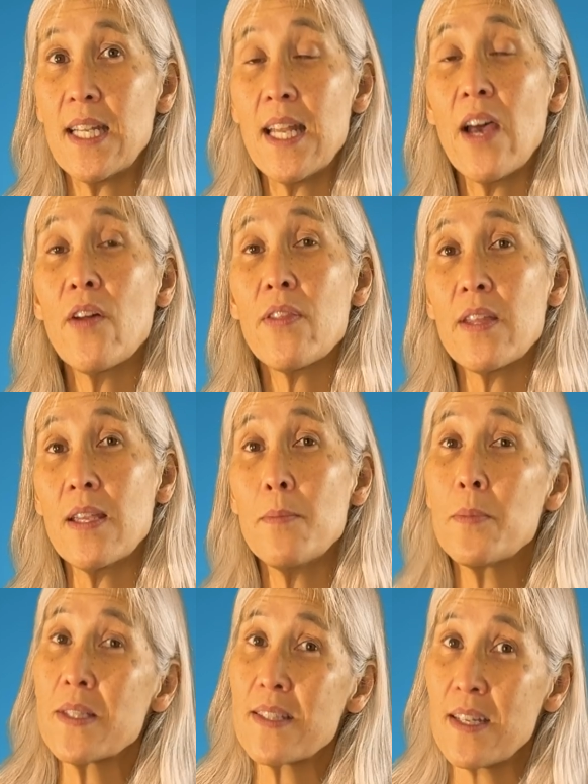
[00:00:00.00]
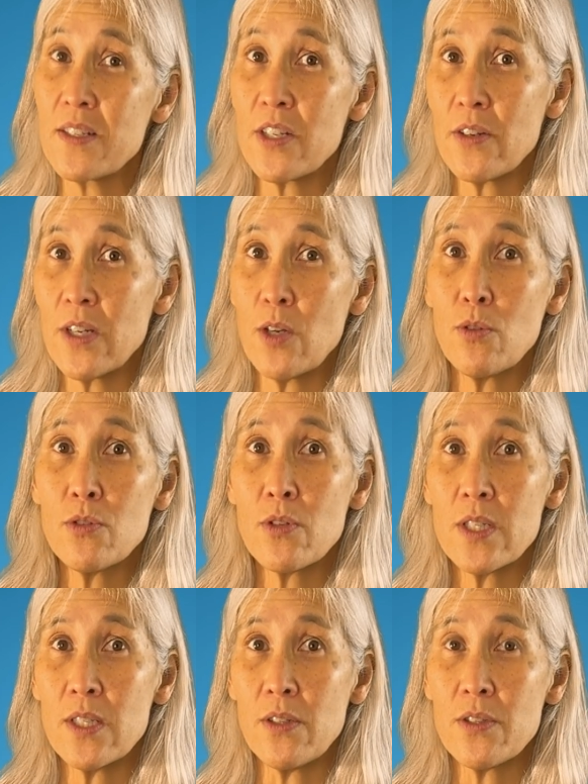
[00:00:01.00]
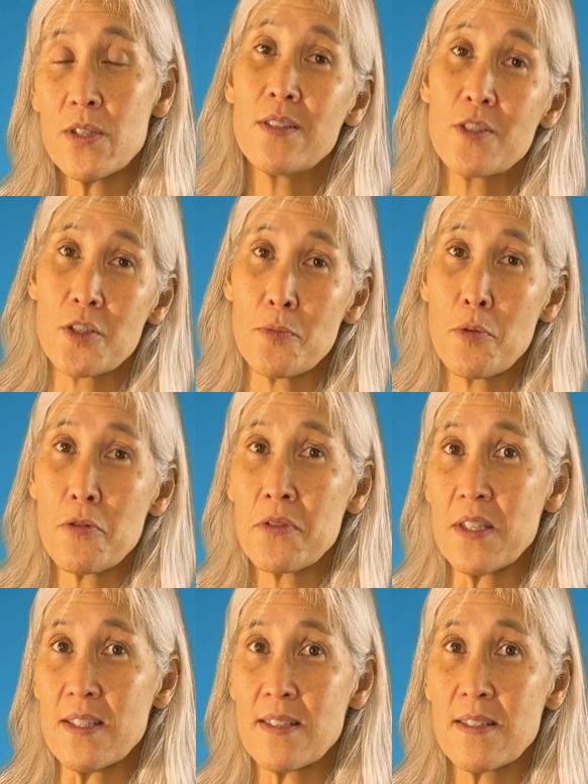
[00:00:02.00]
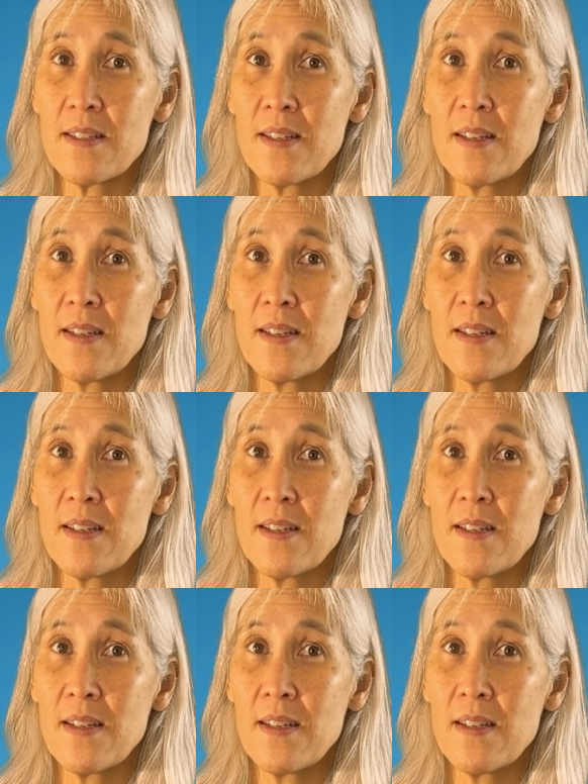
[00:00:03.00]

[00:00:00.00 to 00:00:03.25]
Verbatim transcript: in healthy but sedentary older adults to support this.